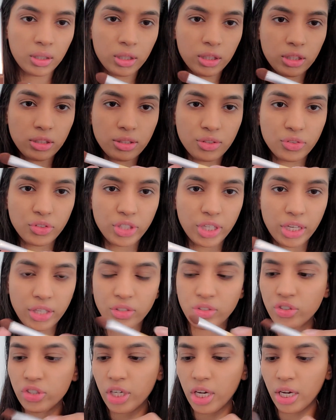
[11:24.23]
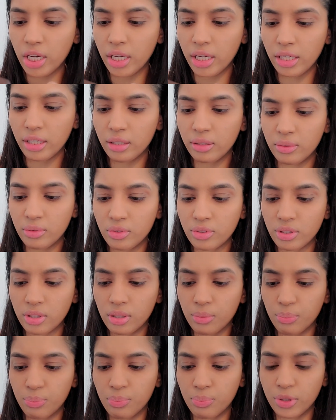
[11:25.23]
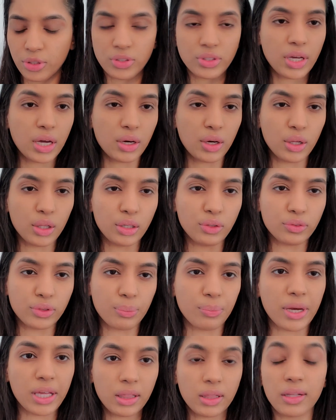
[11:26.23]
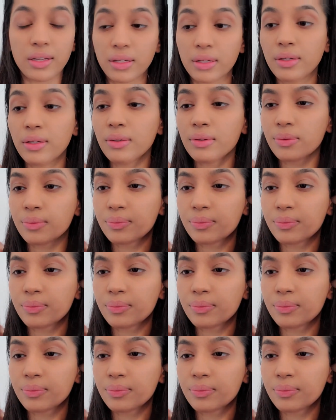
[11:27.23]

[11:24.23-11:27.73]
This shade Chai, I'm just gonna brush that all over my lid.